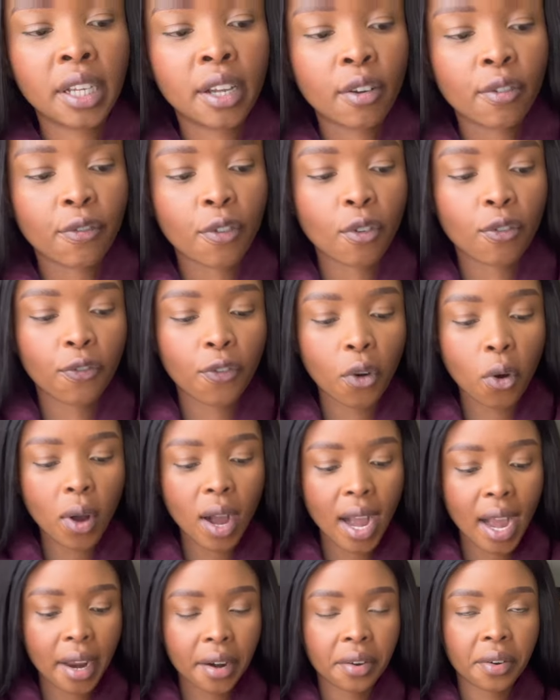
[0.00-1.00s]
for
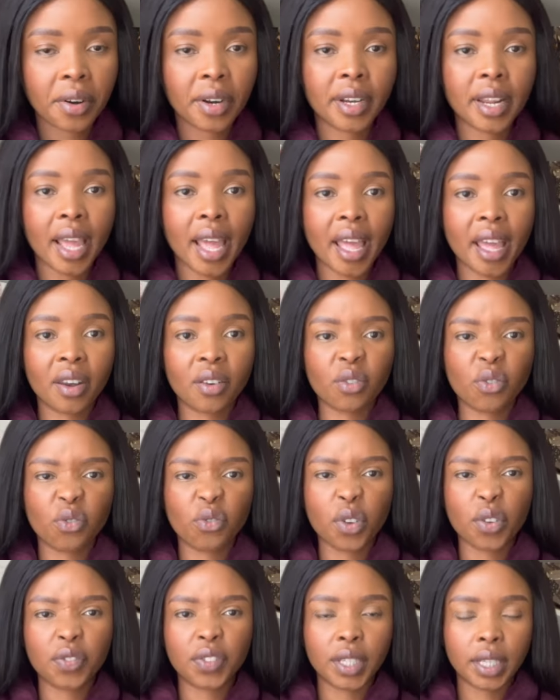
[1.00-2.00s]

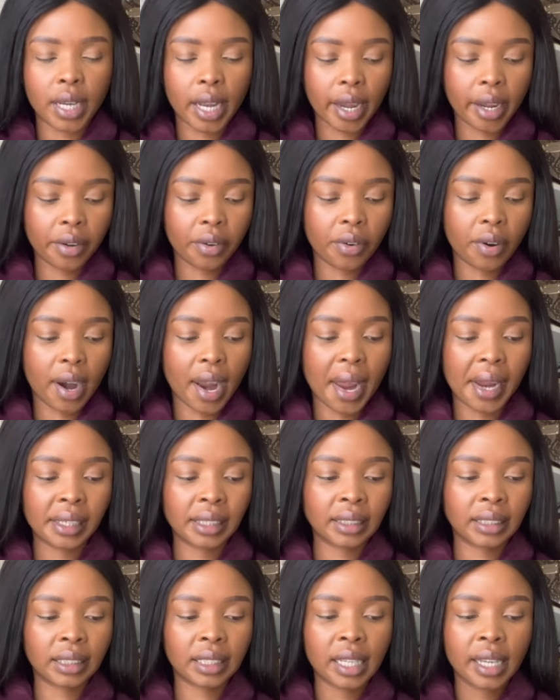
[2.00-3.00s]
459
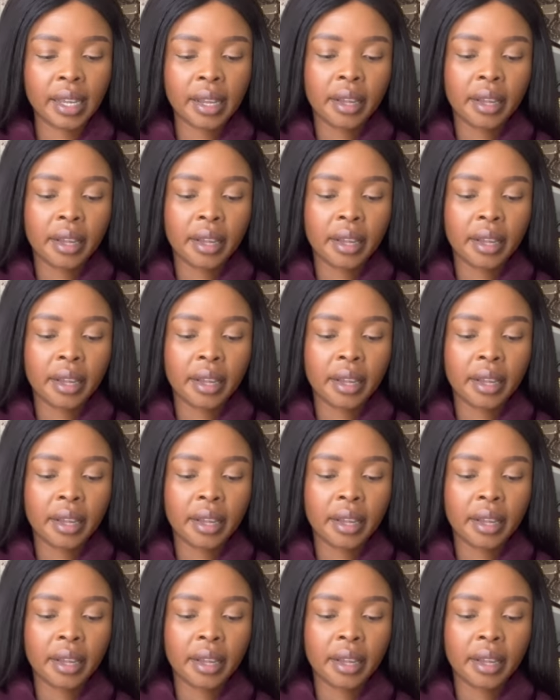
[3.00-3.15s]
rand.